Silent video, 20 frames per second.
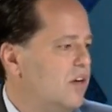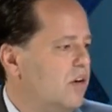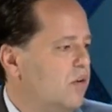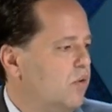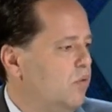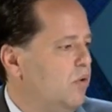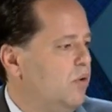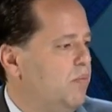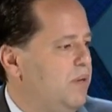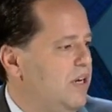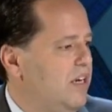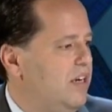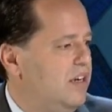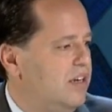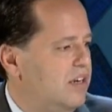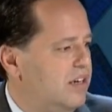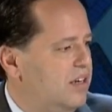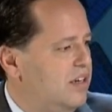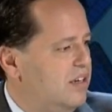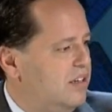will be
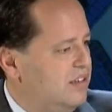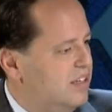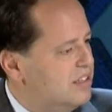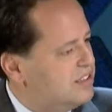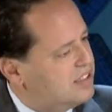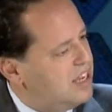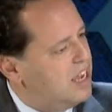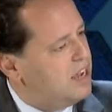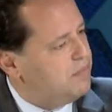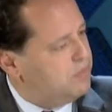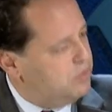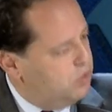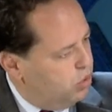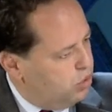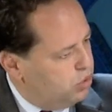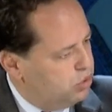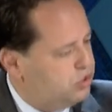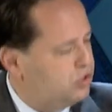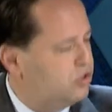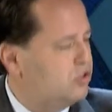the same,
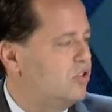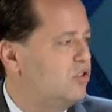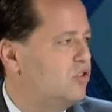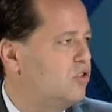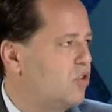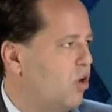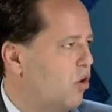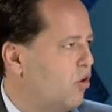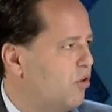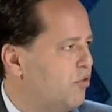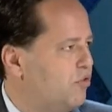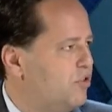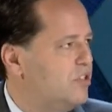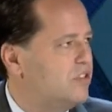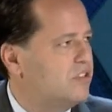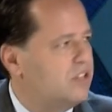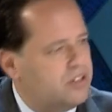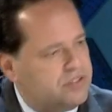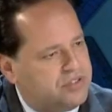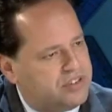those stock of
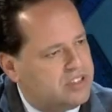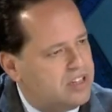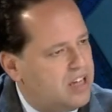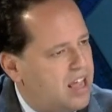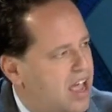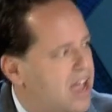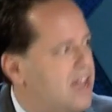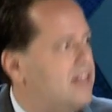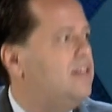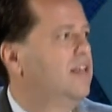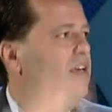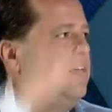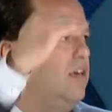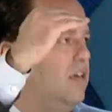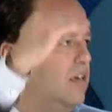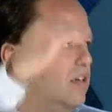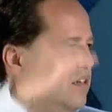reserves adding